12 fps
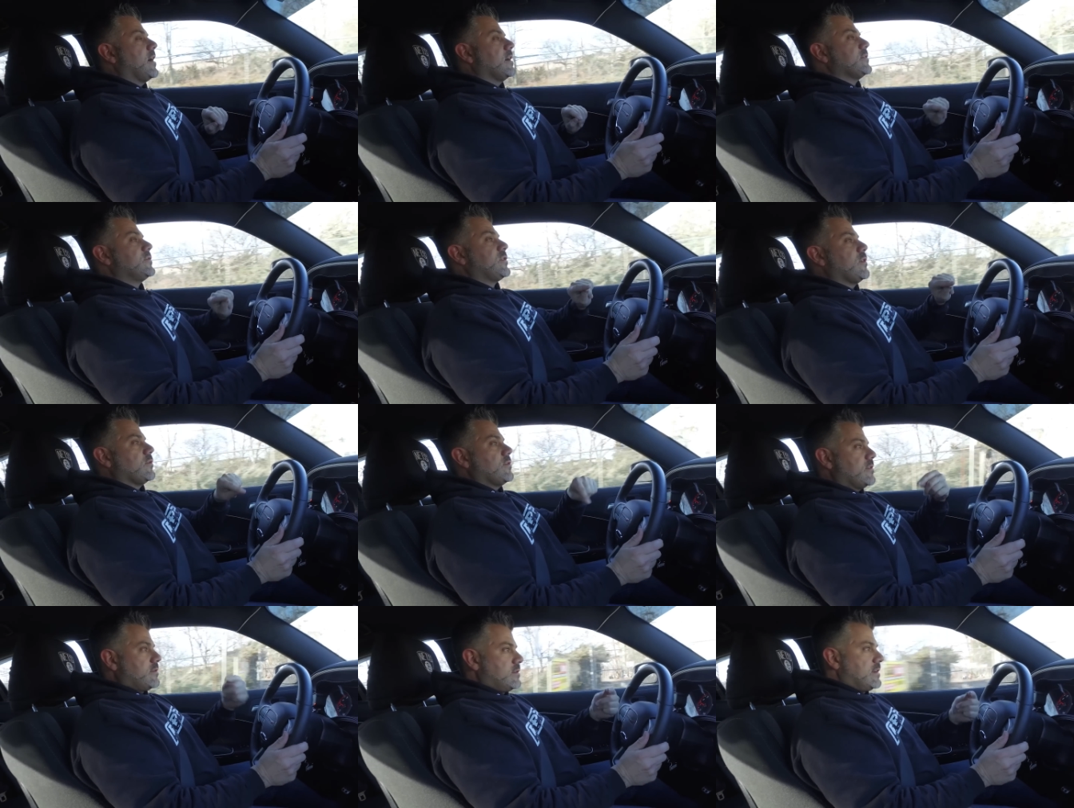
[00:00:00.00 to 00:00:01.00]
so
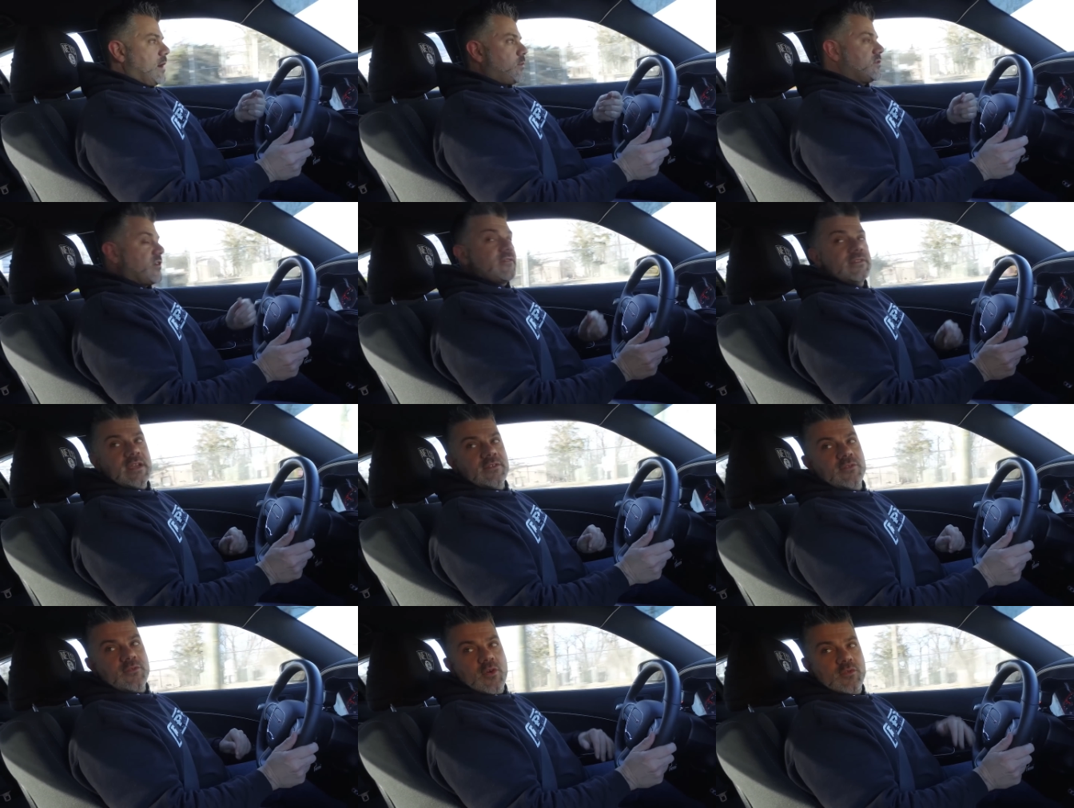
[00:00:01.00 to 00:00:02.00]
now we're driving down
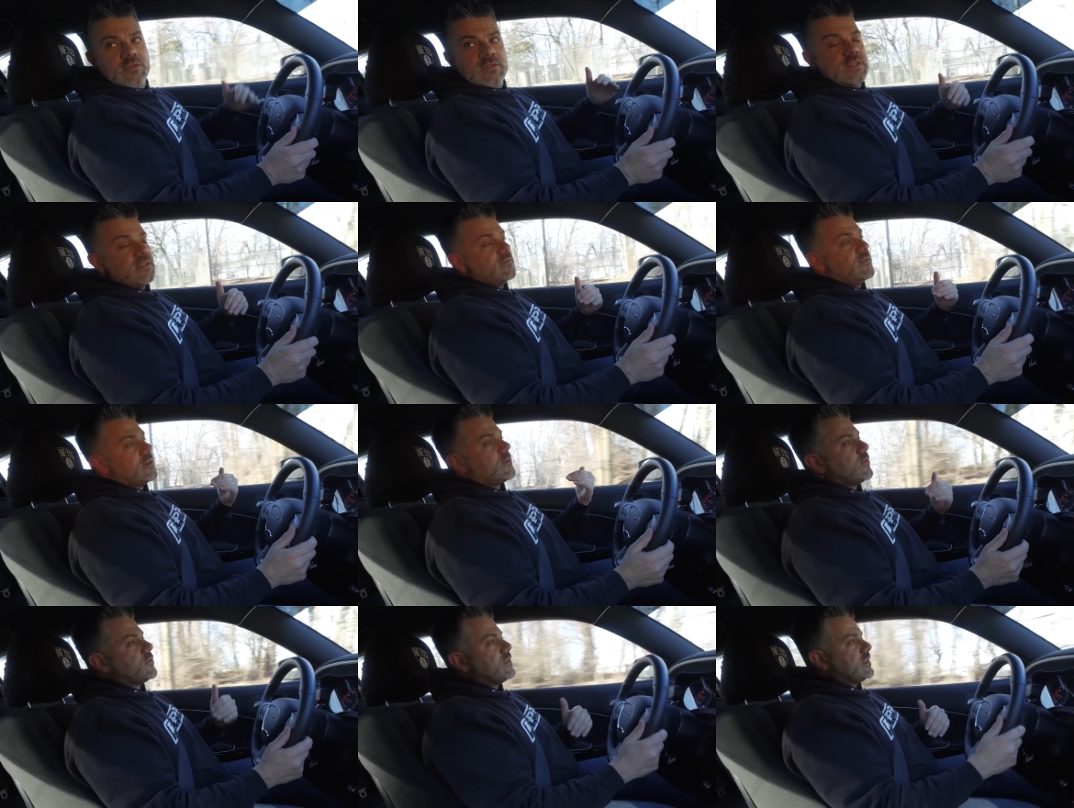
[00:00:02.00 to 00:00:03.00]
the road, and you see that the
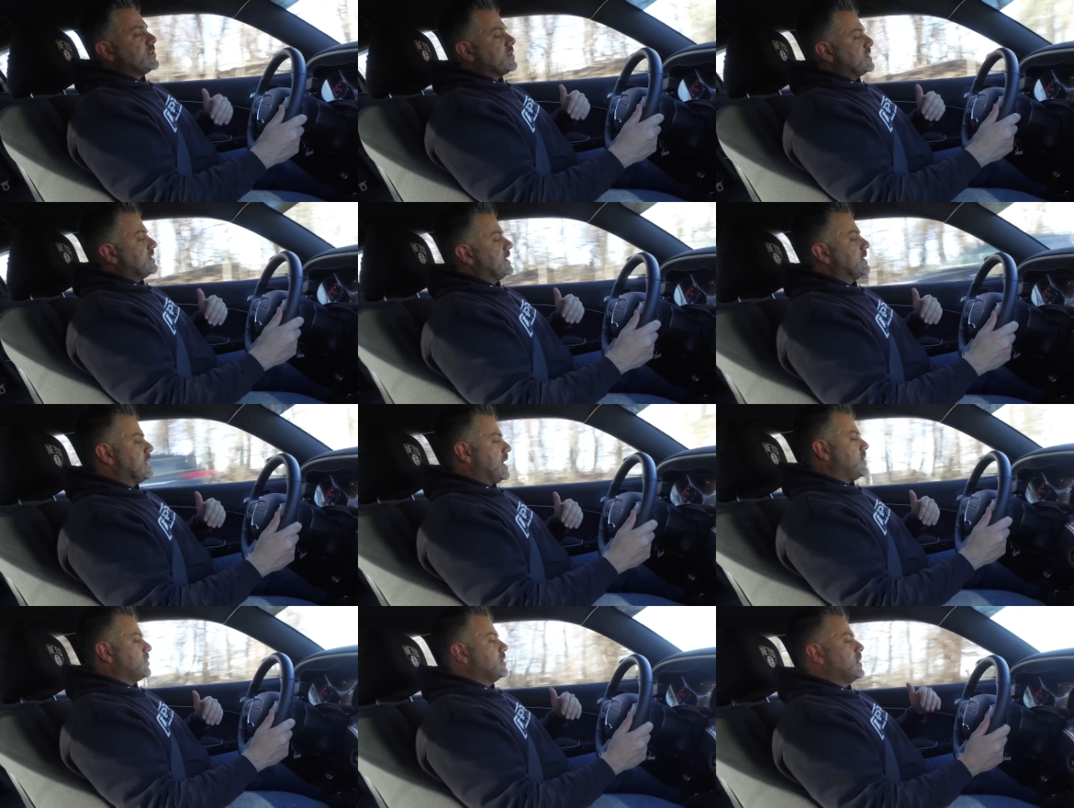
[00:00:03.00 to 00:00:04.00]
vehicle is really just sitting
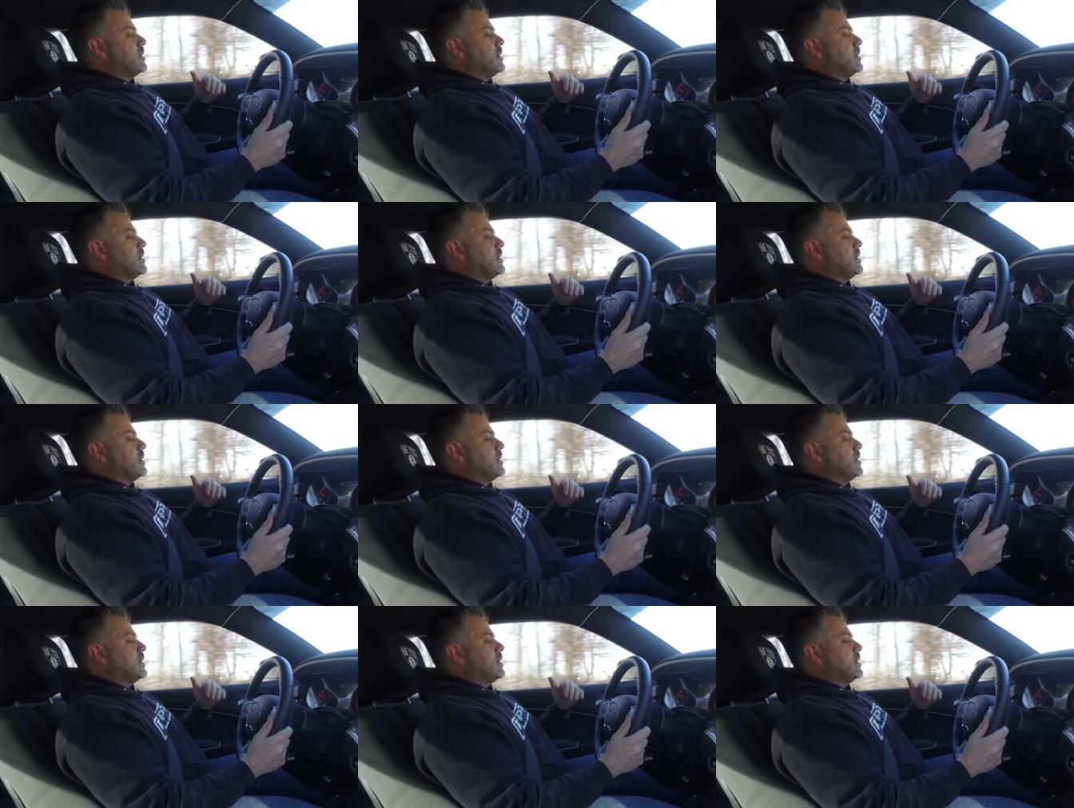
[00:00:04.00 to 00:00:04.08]
down,